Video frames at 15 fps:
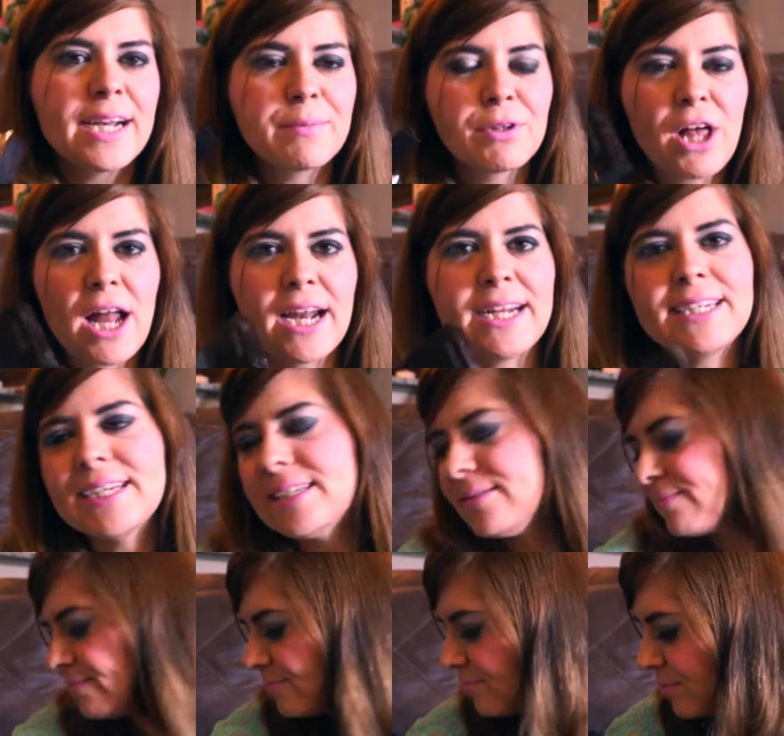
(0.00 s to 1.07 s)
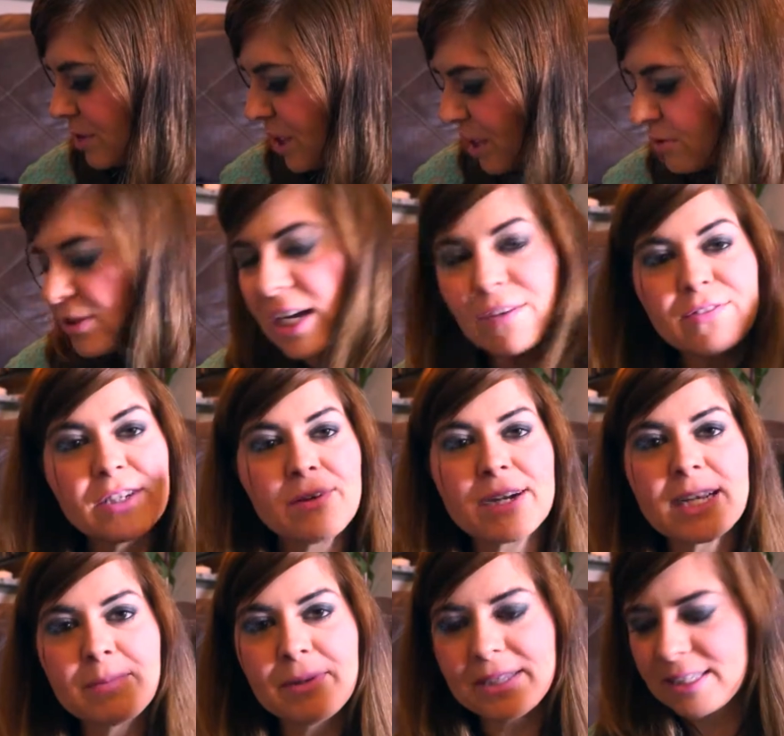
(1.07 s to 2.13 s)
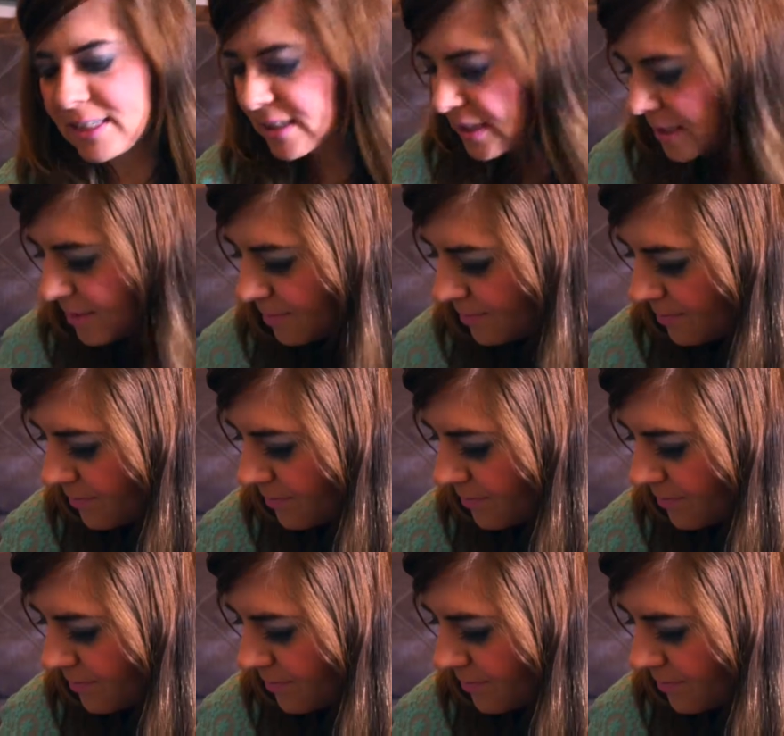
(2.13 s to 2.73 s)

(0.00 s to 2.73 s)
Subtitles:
and I'm glad I did. So definitely recommend this.